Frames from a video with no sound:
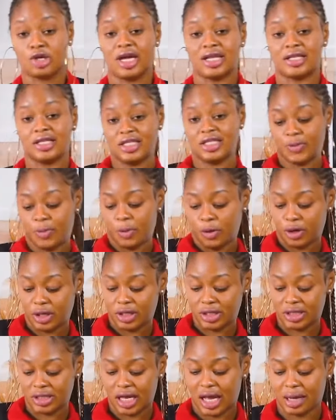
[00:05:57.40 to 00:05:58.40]
at this
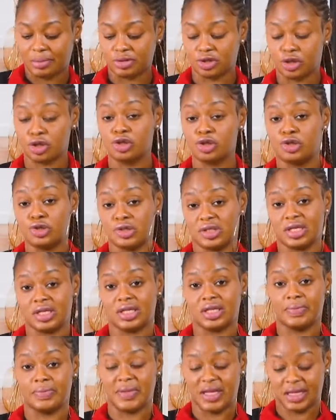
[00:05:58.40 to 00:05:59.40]
point, I'm done using
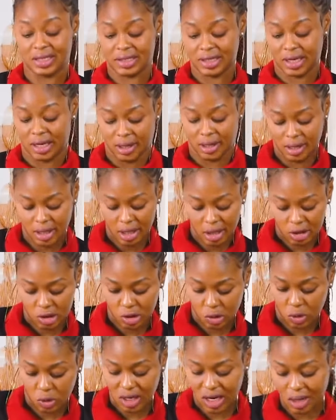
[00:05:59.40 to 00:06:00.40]
the mixer.
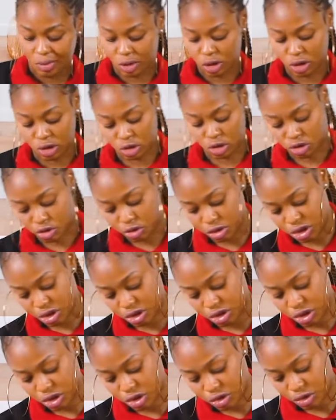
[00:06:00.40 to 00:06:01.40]
So what I'm going to do is
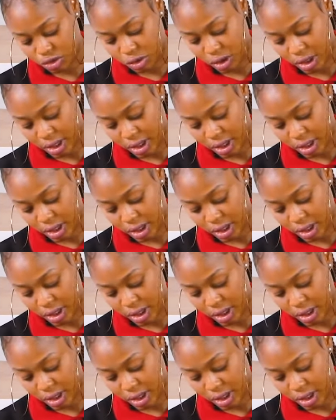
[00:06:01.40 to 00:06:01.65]
just to